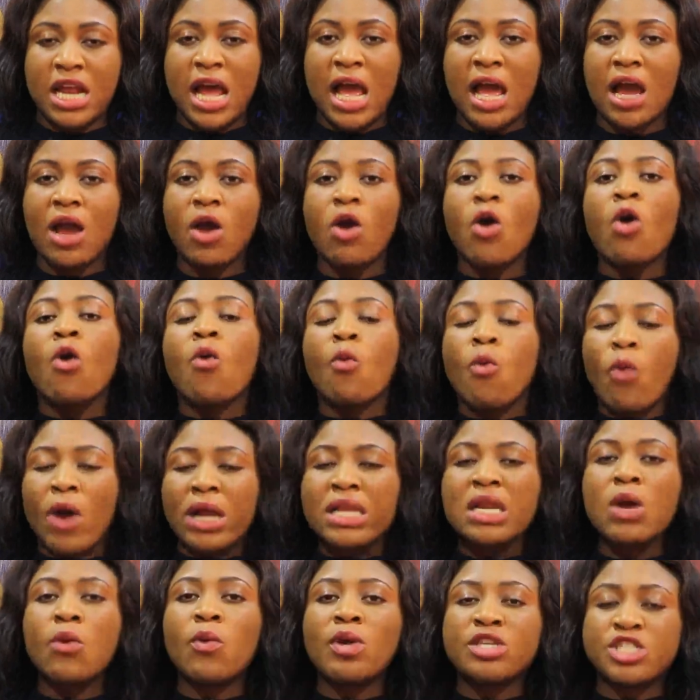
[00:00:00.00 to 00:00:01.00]
ra.
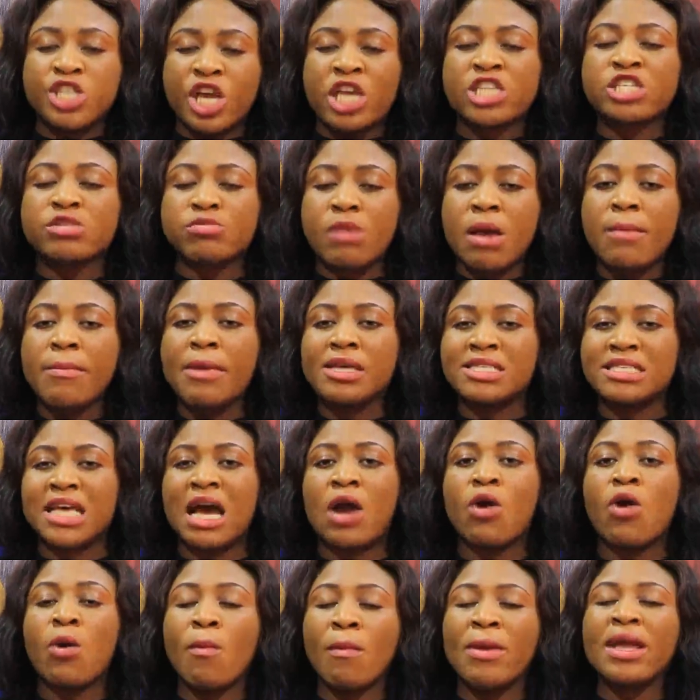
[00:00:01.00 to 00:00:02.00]
When we church members
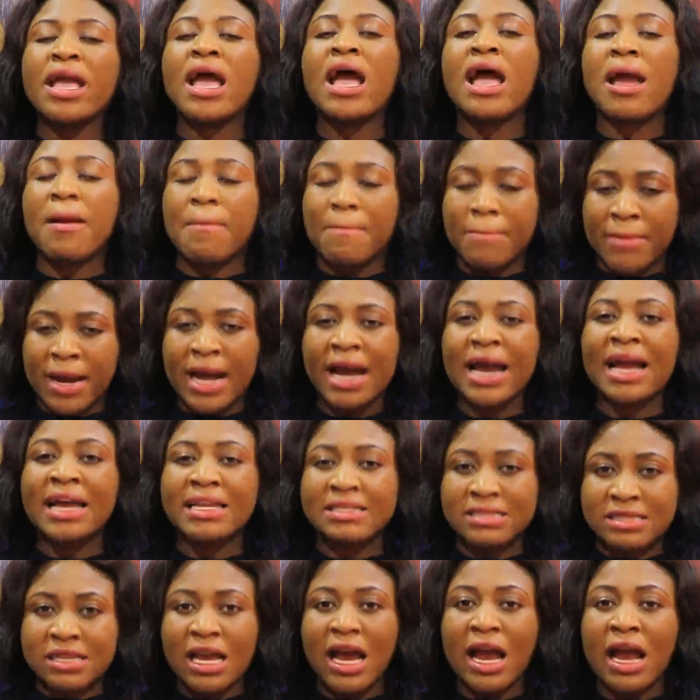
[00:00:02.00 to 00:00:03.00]
are one way a ma
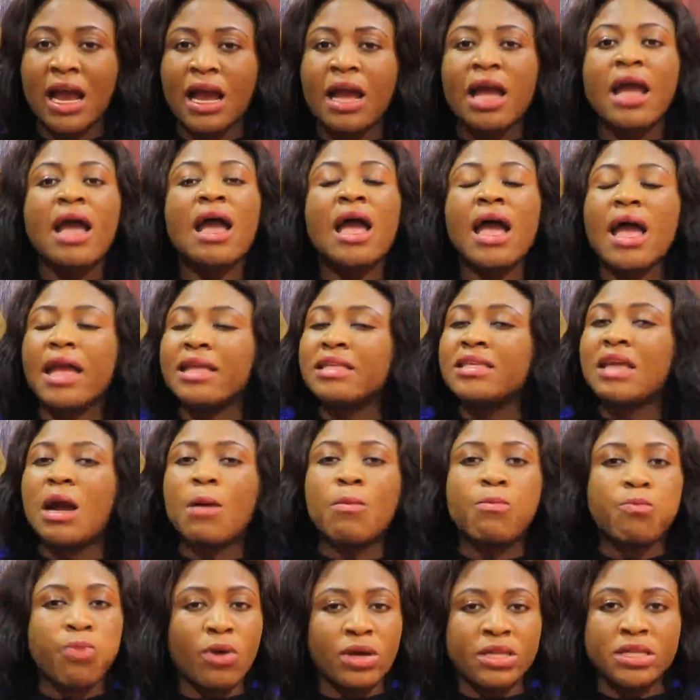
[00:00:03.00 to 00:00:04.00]
a da. And
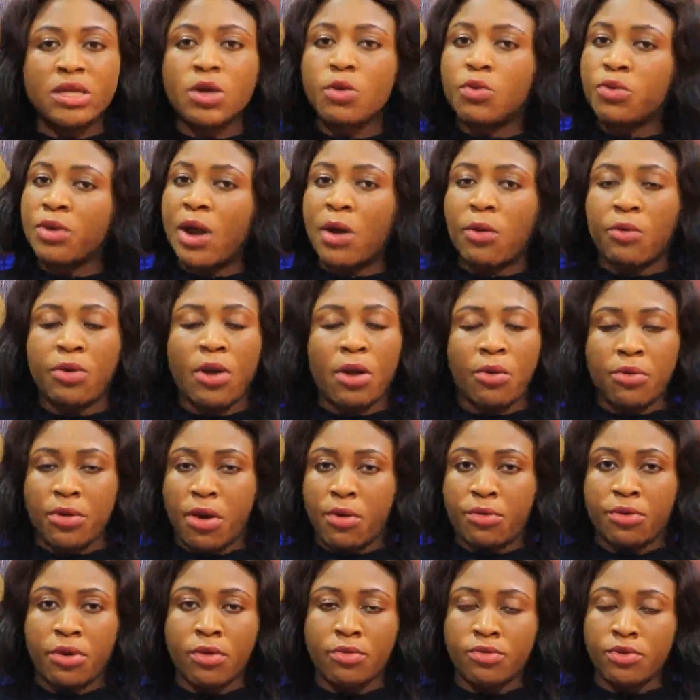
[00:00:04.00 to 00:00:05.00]
your bone crack.
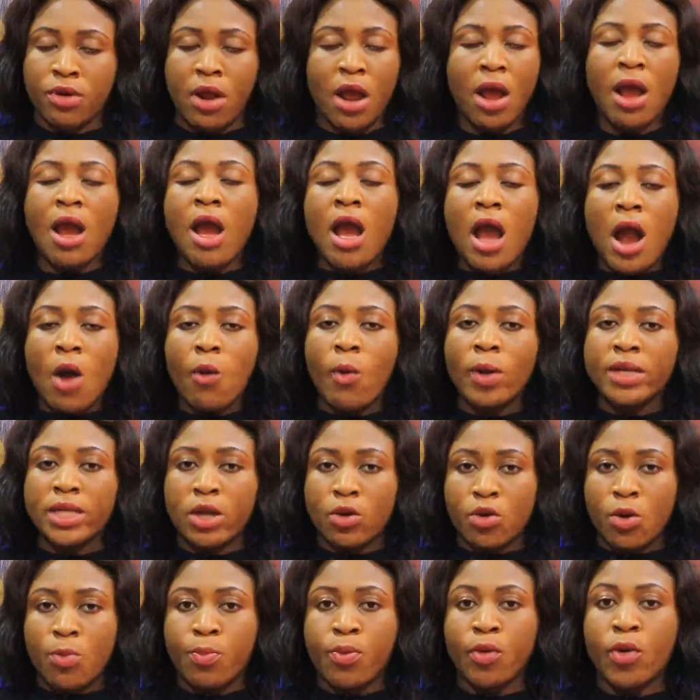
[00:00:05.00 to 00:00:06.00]
I want
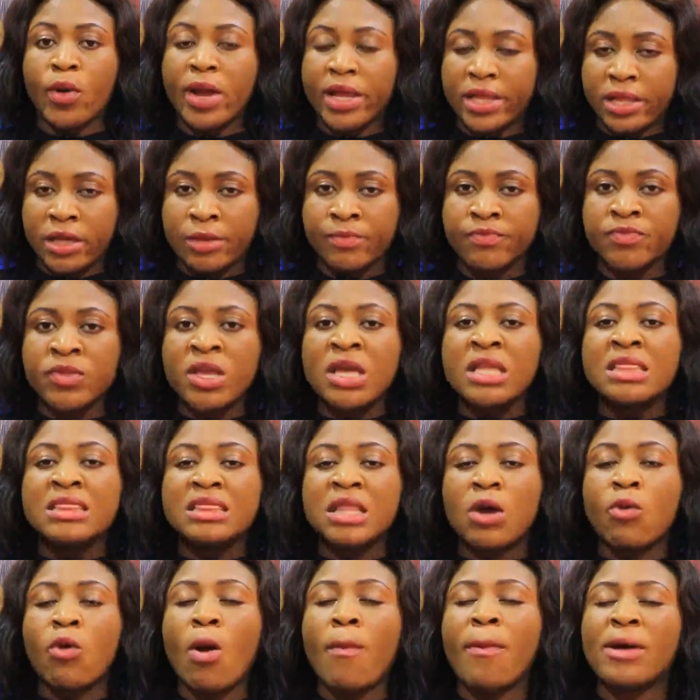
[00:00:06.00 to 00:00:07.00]
your coupon in him.
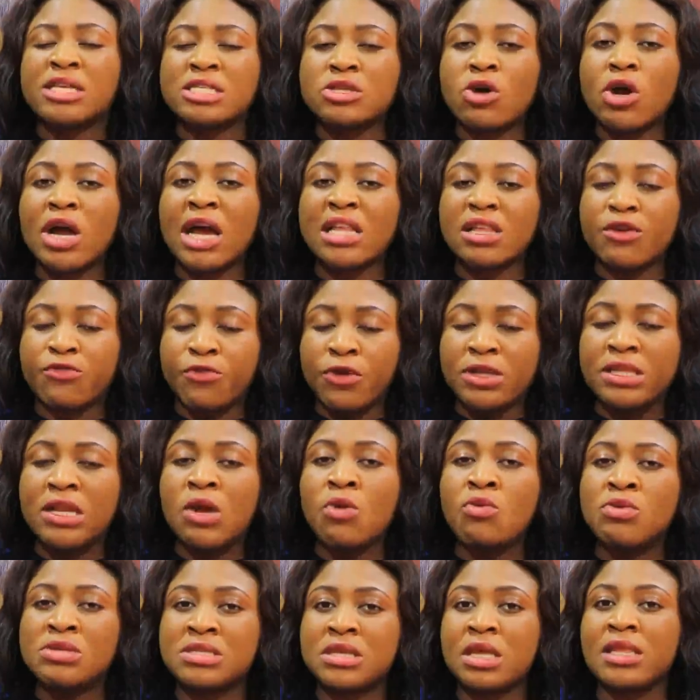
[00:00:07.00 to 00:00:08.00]
Now what person gonna phone
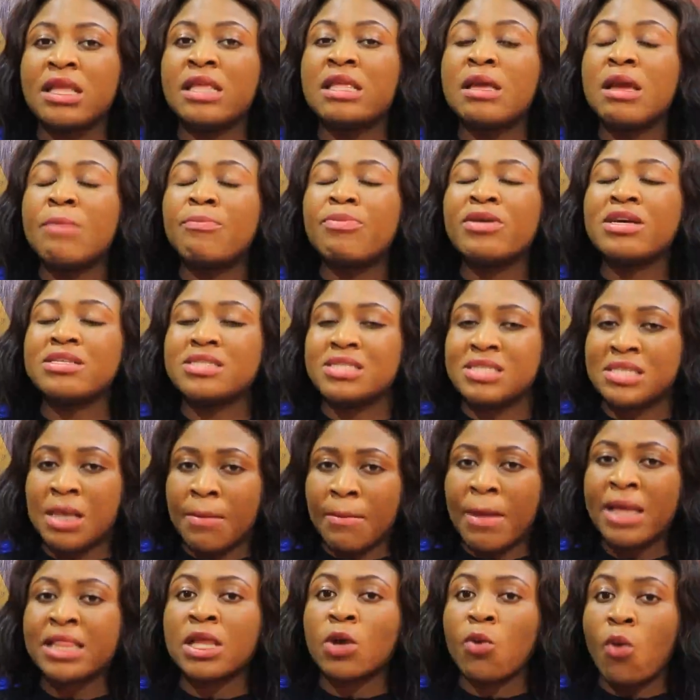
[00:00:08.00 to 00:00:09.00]
you who send a neighbor
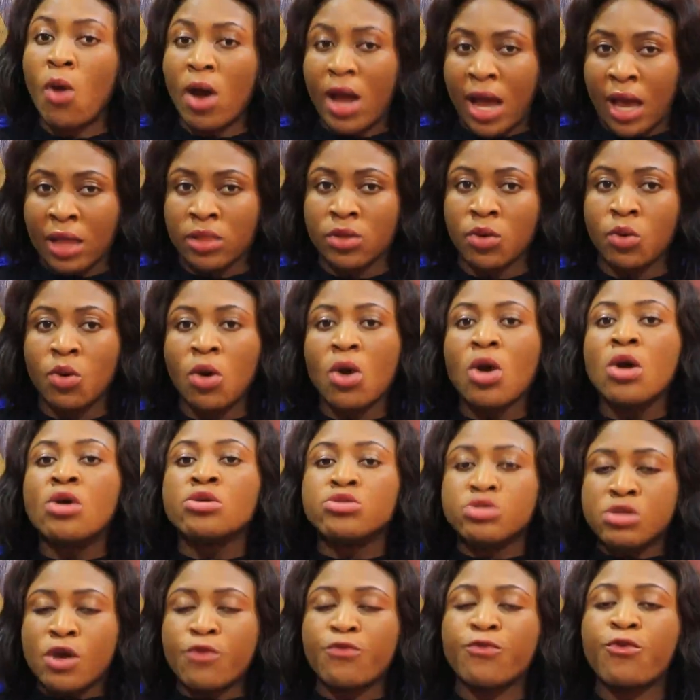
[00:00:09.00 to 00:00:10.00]
some and a work canoe.
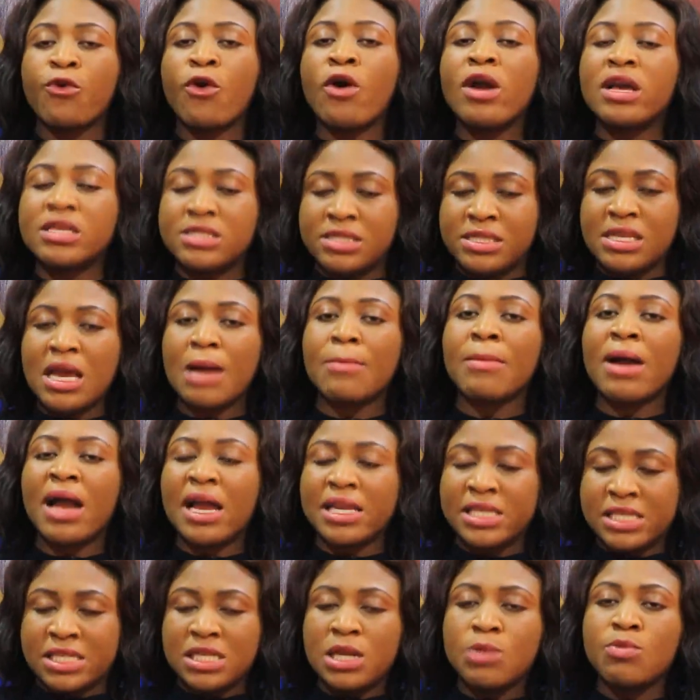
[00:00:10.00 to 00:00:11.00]
So for a siama
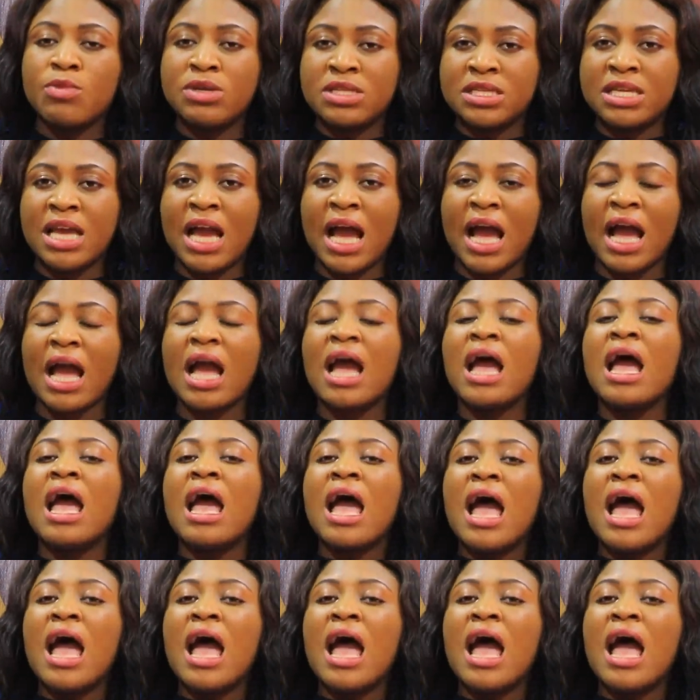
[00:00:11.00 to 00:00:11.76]
extreme with ya.